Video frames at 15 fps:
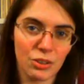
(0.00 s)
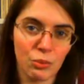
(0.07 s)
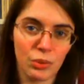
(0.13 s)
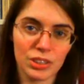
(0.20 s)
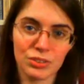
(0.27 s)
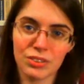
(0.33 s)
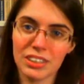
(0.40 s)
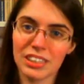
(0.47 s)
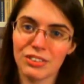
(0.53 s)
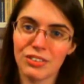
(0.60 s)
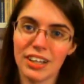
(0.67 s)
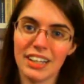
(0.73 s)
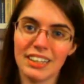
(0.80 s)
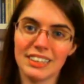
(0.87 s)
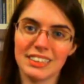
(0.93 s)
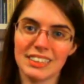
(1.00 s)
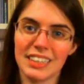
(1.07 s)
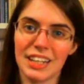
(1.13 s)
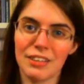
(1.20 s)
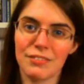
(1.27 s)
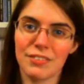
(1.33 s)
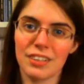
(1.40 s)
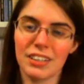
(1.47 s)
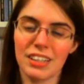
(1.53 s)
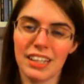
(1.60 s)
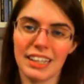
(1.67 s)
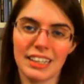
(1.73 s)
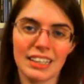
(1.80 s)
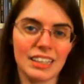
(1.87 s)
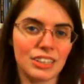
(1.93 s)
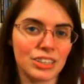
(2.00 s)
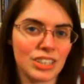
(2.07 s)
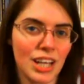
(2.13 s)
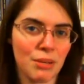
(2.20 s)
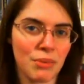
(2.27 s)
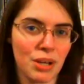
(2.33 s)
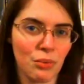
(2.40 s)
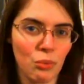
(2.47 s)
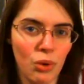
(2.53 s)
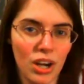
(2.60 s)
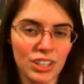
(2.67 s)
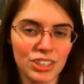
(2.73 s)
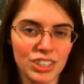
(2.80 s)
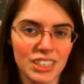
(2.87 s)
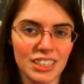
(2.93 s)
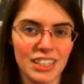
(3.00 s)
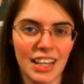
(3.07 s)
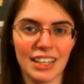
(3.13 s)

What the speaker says: What's really great is that I feel like each time I watch it,